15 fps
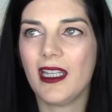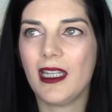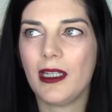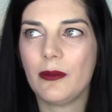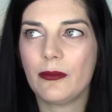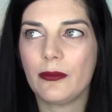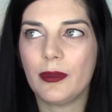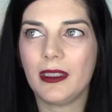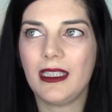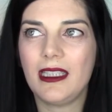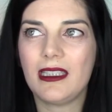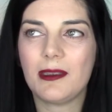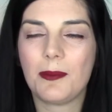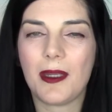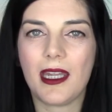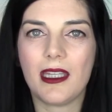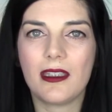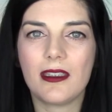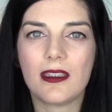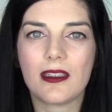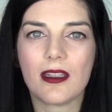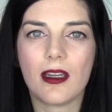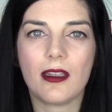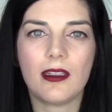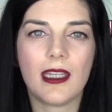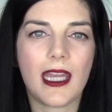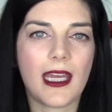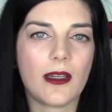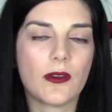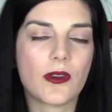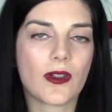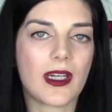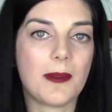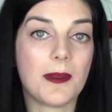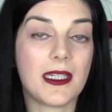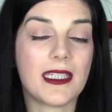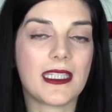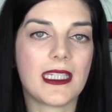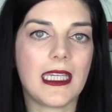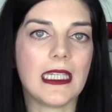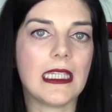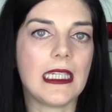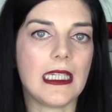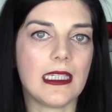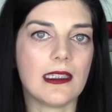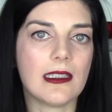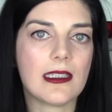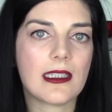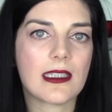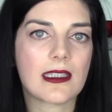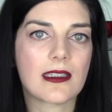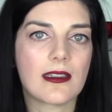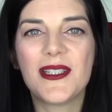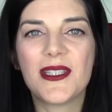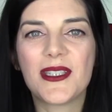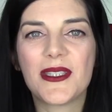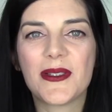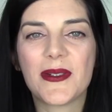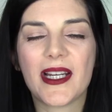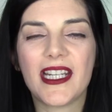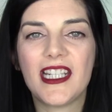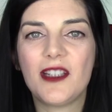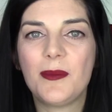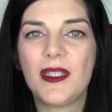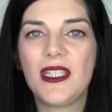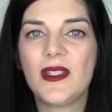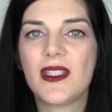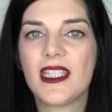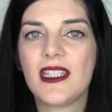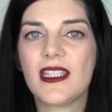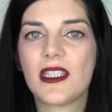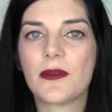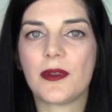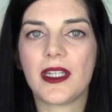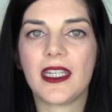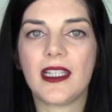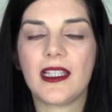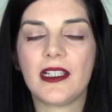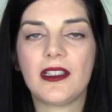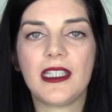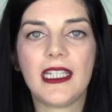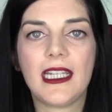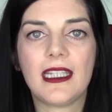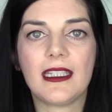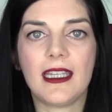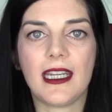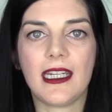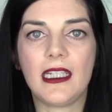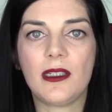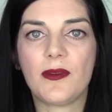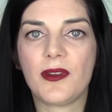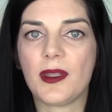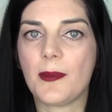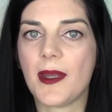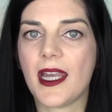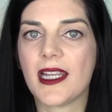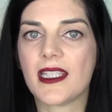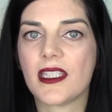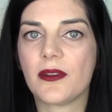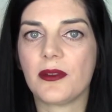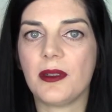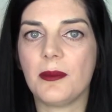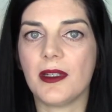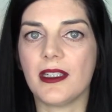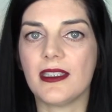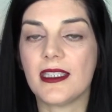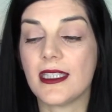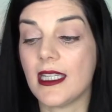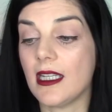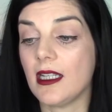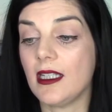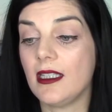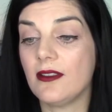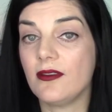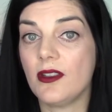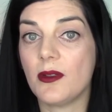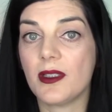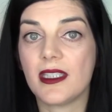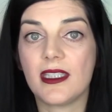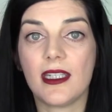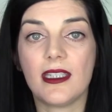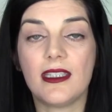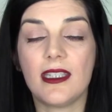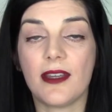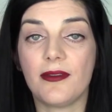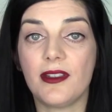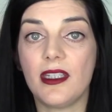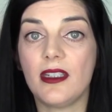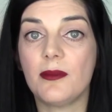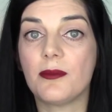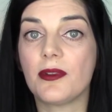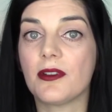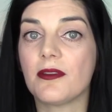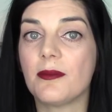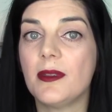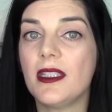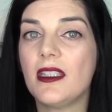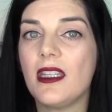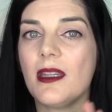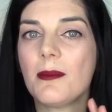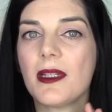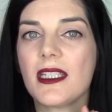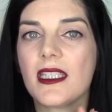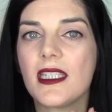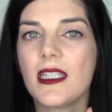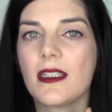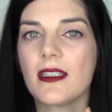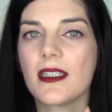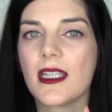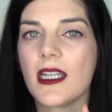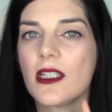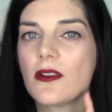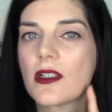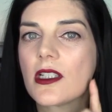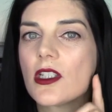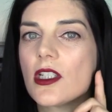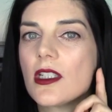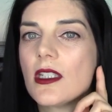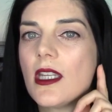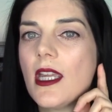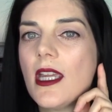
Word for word: It really depends on how dry my skin is. So I have been using this regularly at night for the past three months and I have noticed a definite improvement in my skin's hydration,